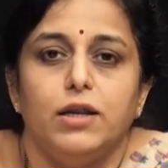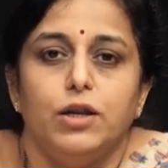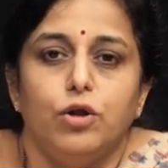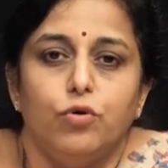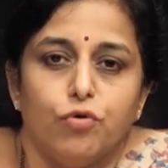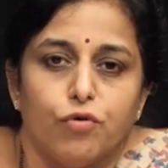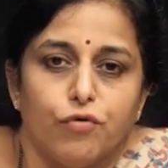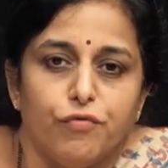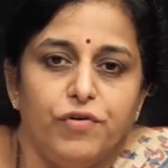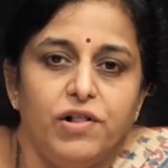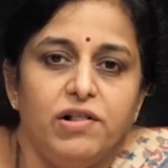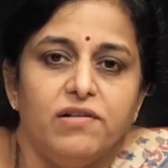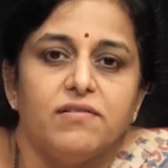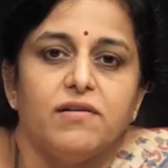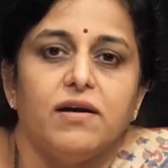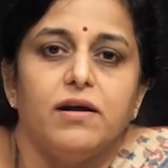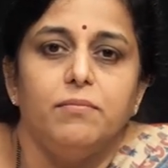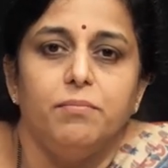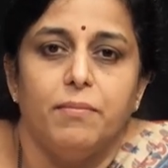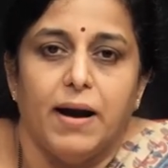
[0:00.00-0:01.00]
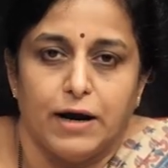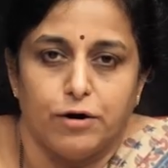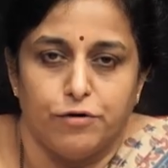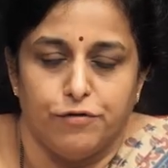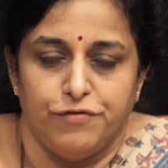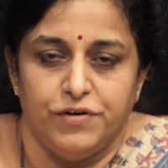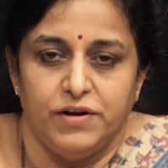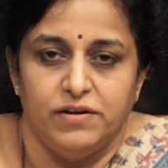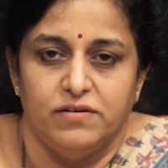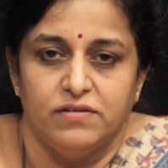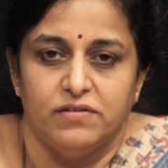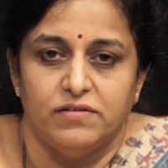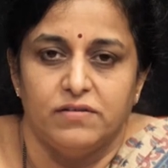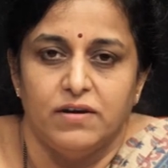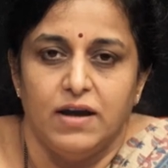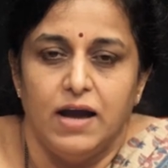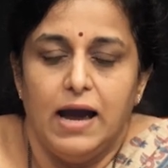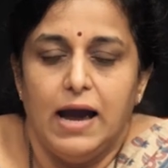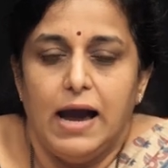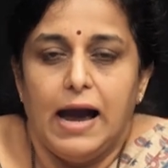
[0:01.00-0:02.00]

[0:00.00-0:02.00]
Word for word: neutrophils and macrophages,